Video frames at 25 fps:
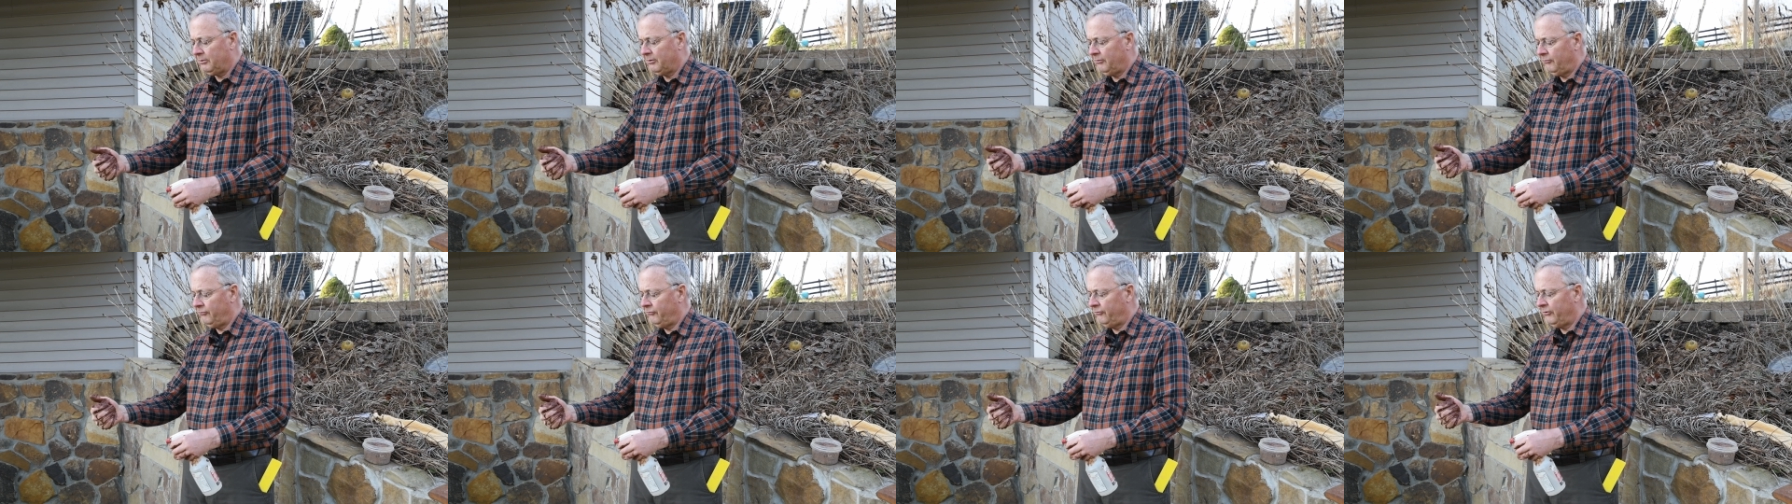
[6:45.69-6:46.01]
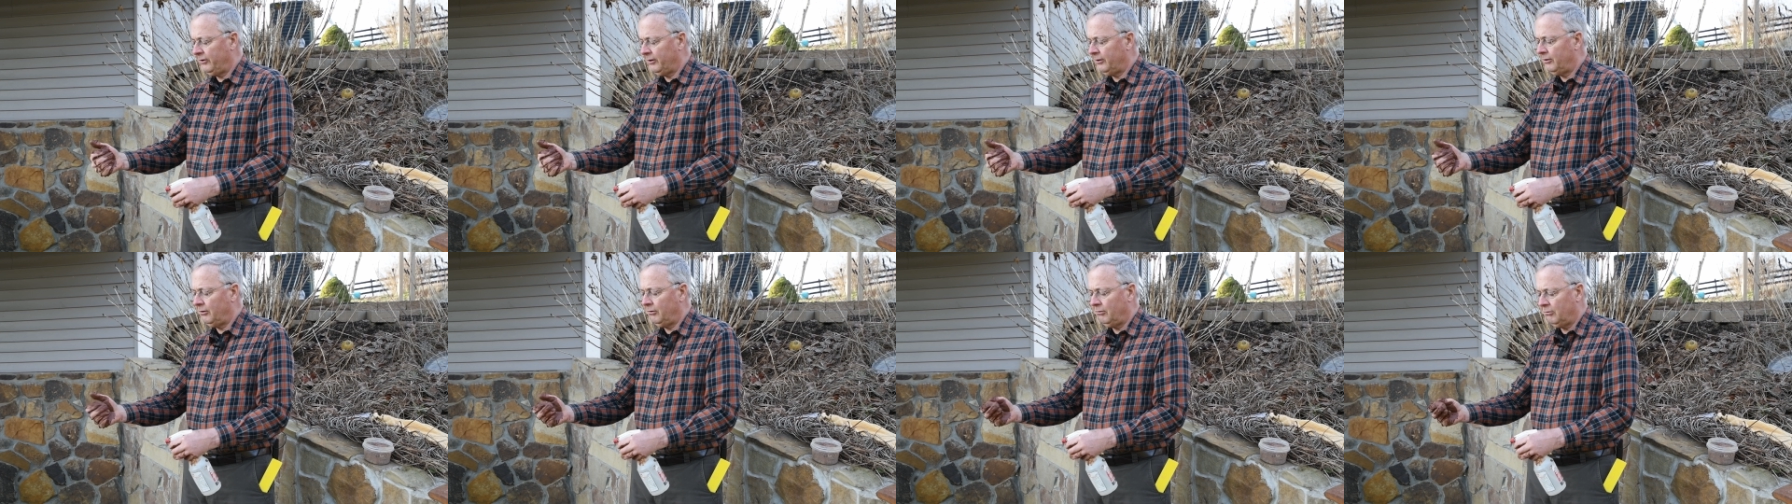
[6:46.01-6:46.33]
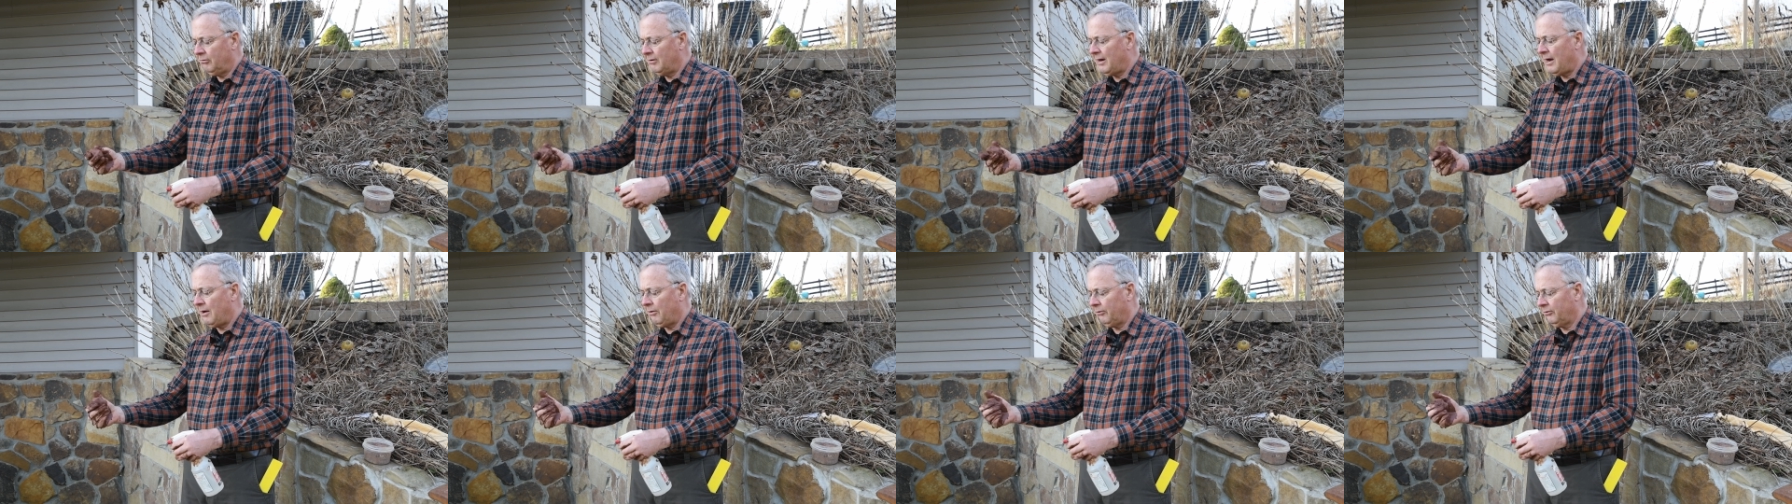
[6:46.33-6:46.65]
to
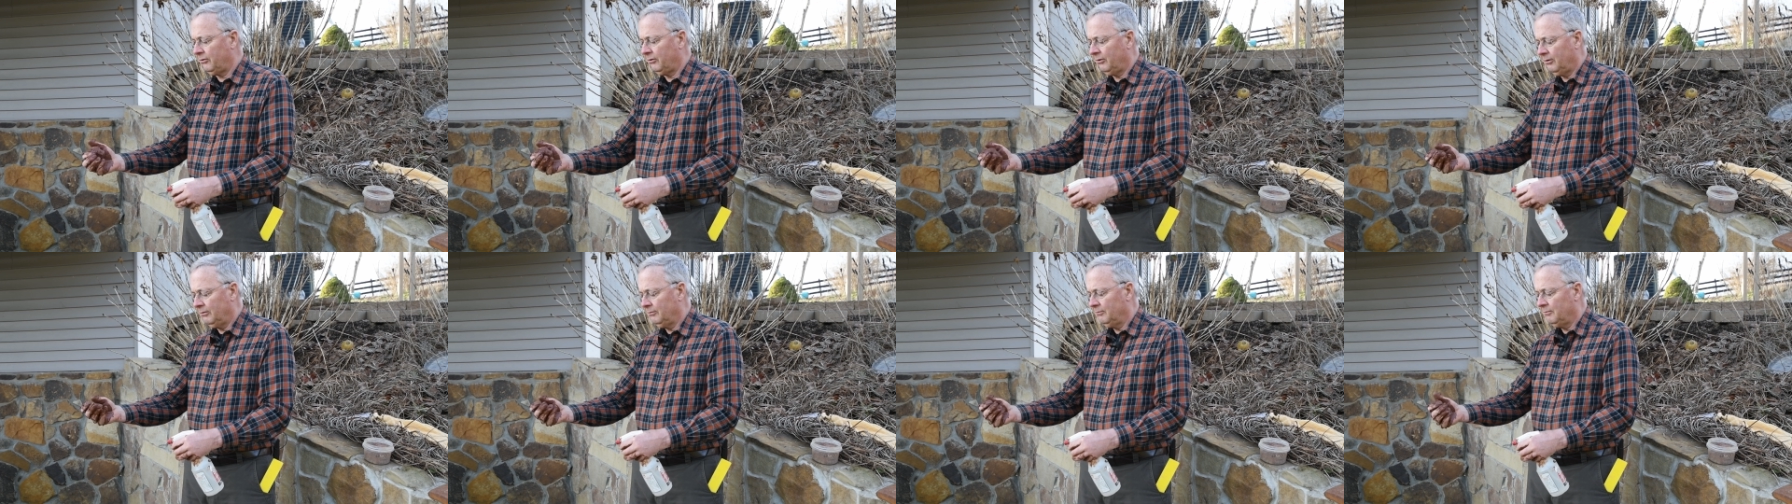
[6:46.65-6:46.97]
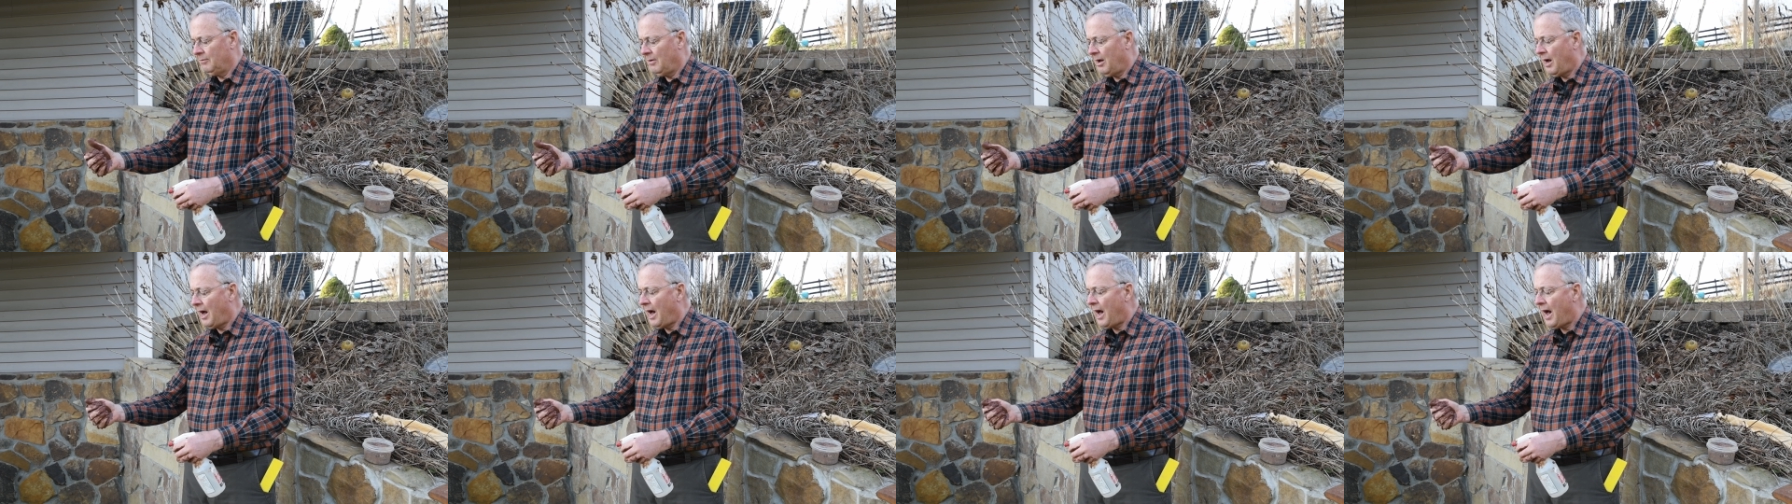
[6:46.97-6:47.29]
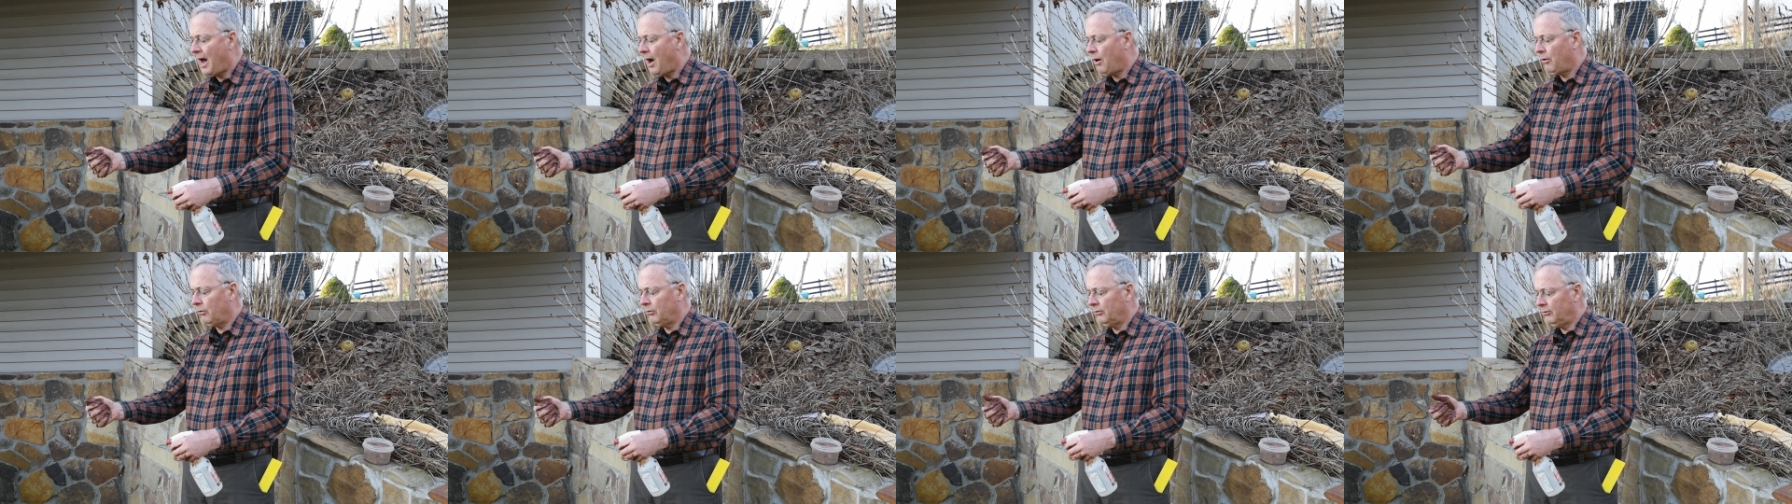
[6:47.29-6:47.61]
figure out
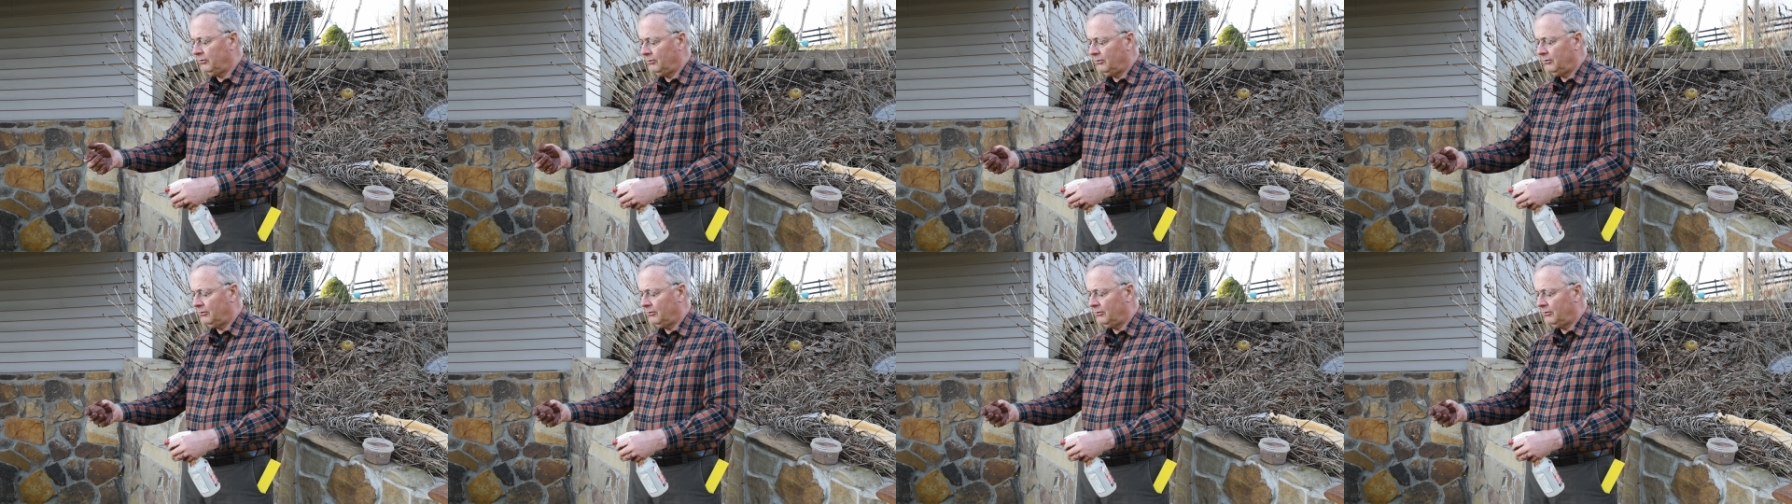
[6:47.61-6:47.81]
how